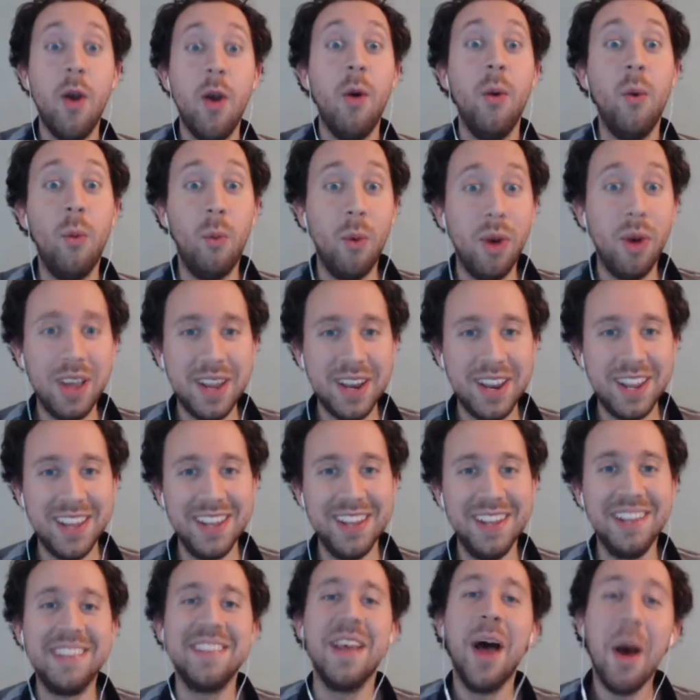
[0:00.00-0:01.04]
What
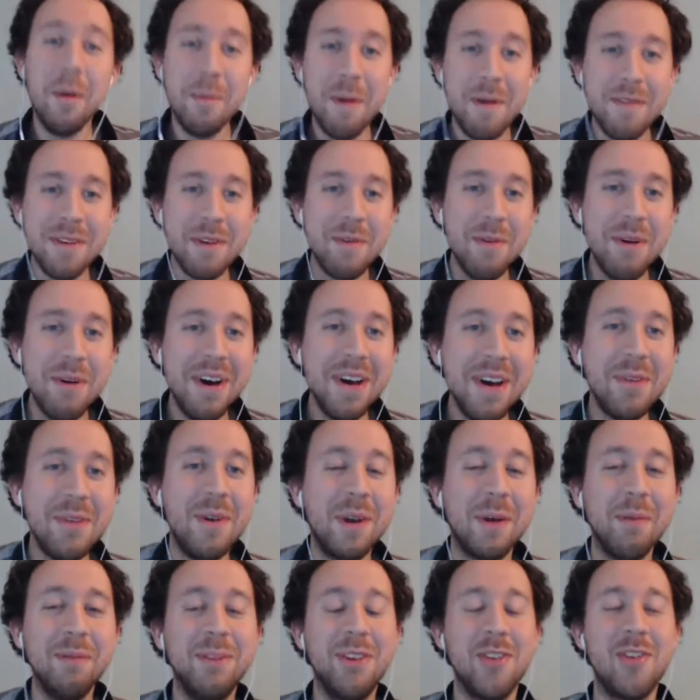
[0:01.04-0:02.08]
is up, everyone?
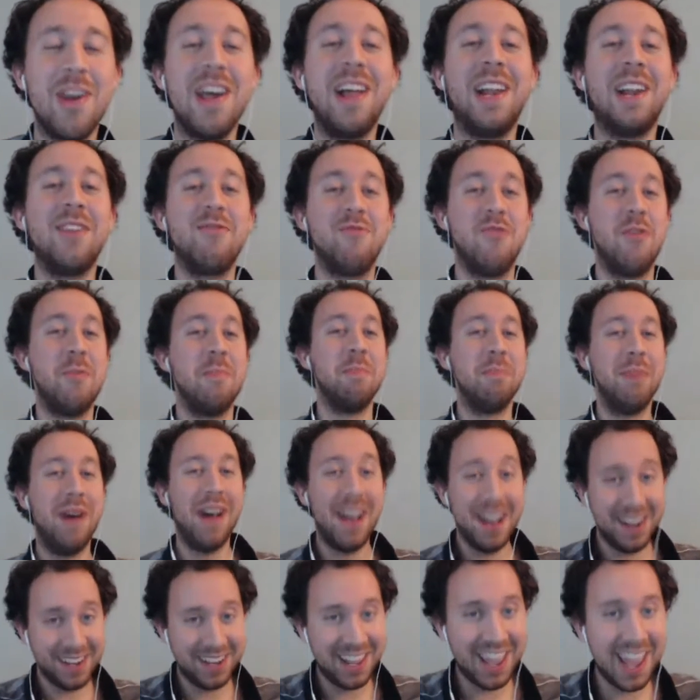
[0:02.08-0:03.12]
Welcome to Reality Room
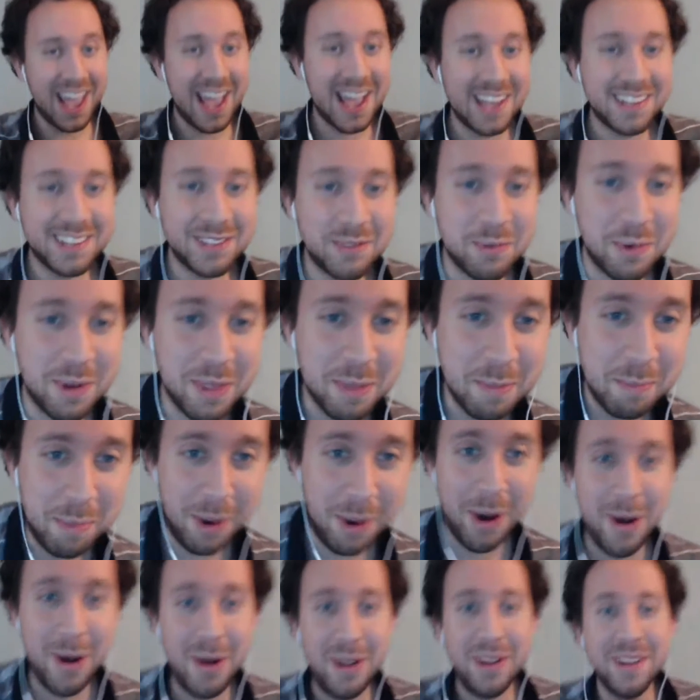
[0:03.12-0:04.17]
Podcast with
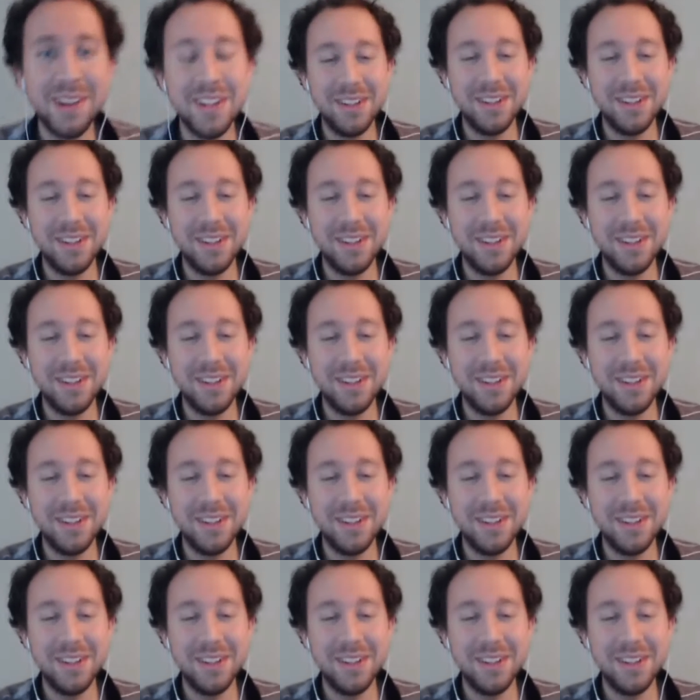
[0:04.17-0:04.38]
Paul.